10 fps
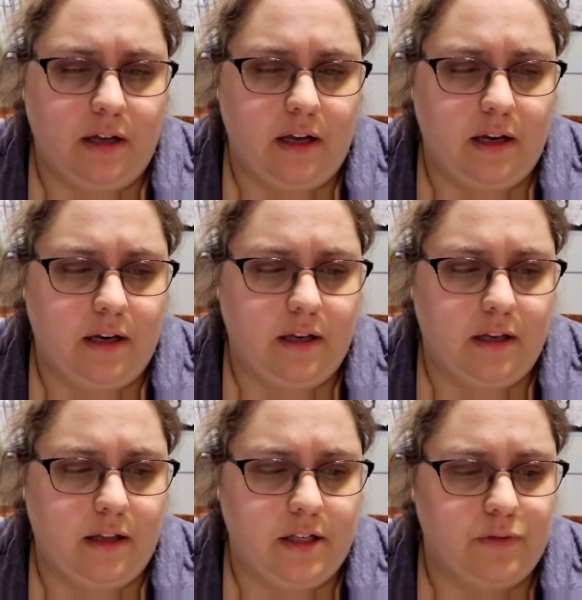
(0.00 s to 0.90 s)

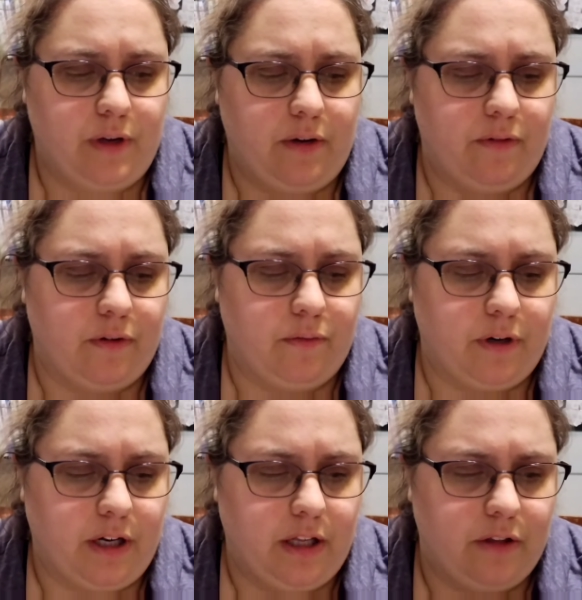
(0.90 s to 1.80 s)
and this week we're
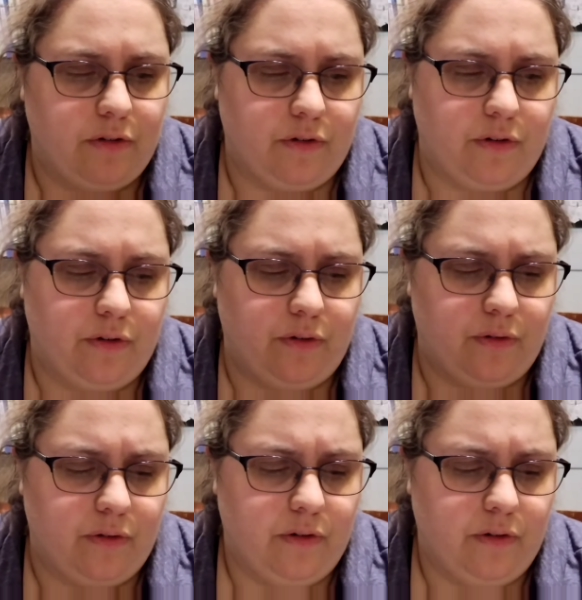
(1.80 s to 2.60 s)
working through